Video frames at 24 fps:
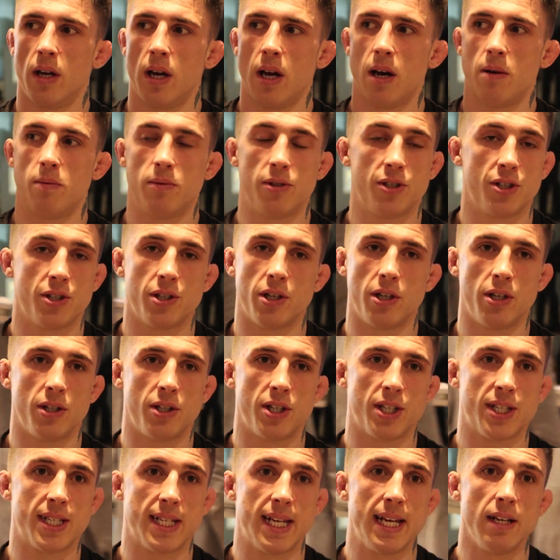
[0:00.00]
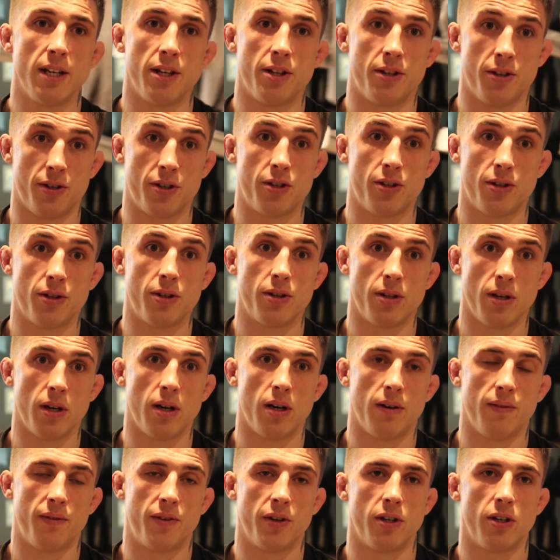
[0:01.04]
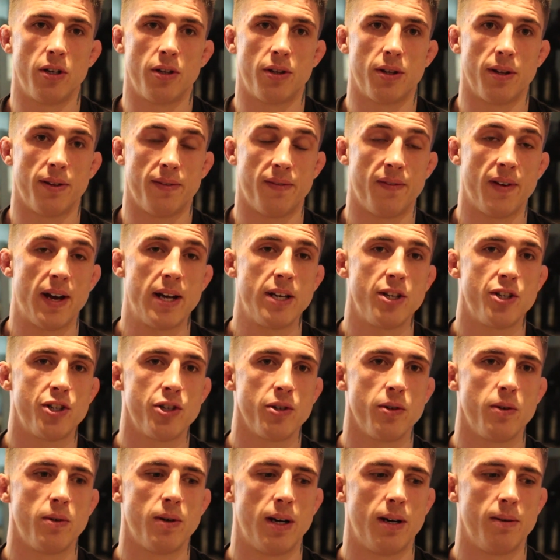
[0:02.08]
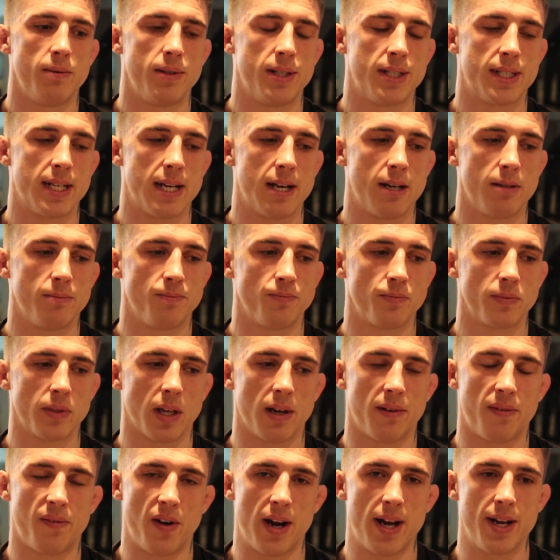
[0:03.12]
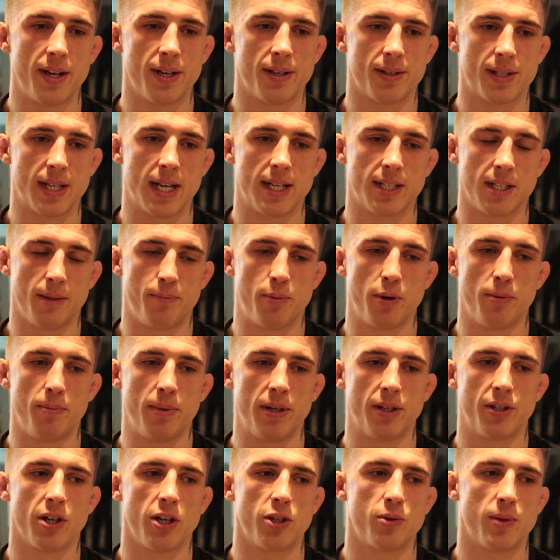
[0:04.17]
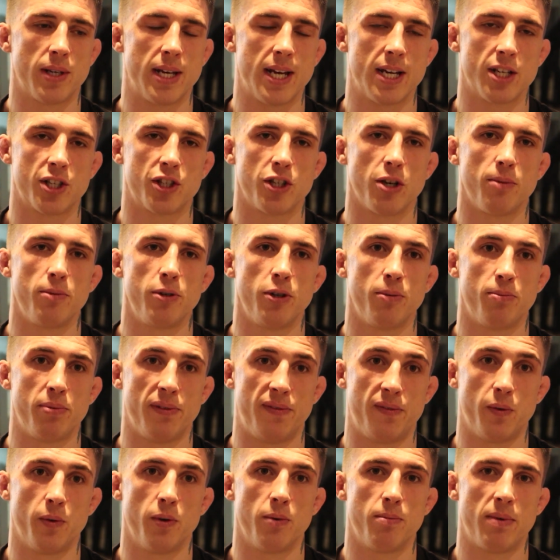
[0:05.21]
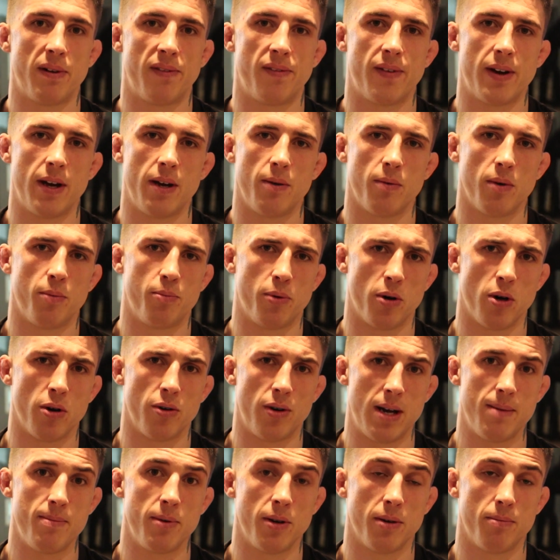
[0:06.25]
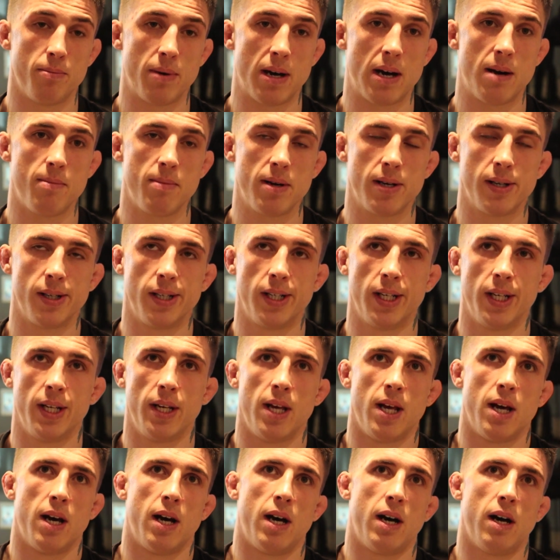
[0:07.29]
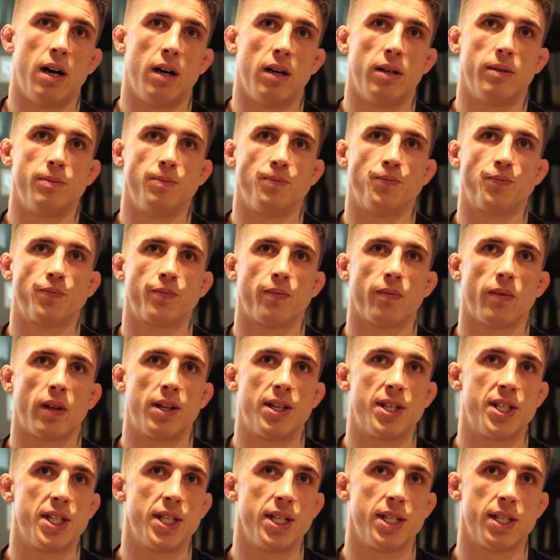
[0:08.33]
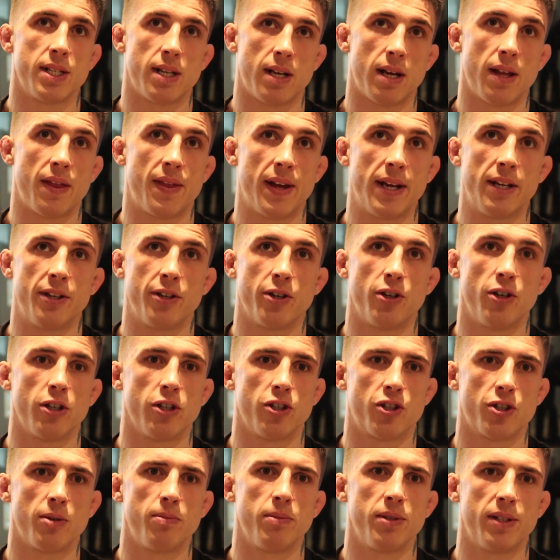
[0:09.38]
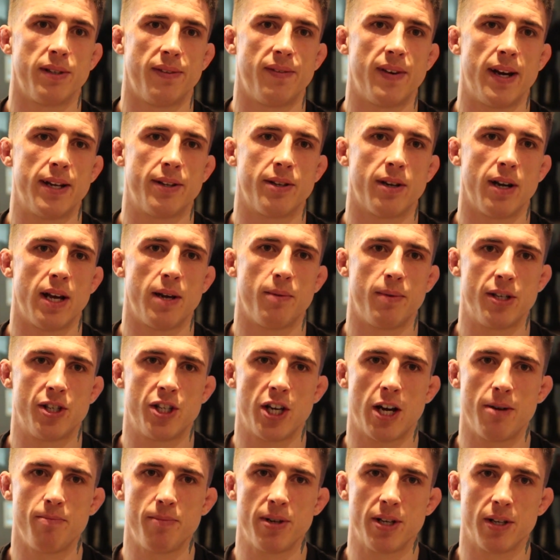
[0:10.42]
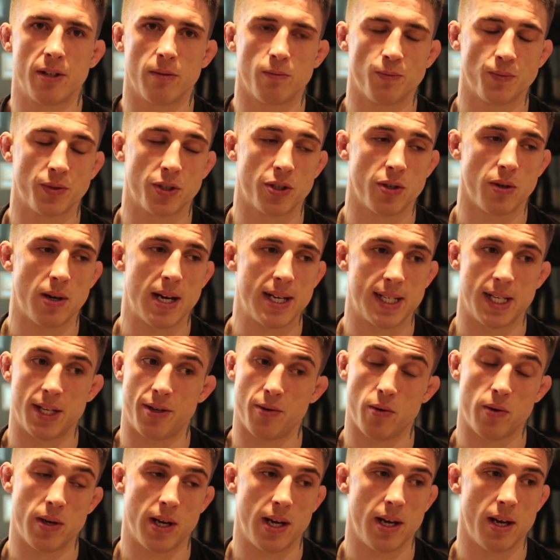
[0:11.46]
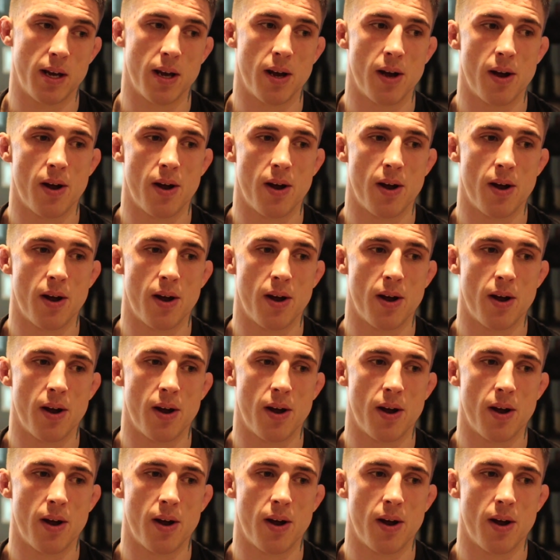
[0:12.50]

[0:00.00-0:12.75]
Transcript: It was the scale of the fight show. It was a friend that's actually put me in touch with KSW before my fight with Paul Reb in Obama. He says, I think they're looking for someone to fight their lightweight champion. So I said, okay.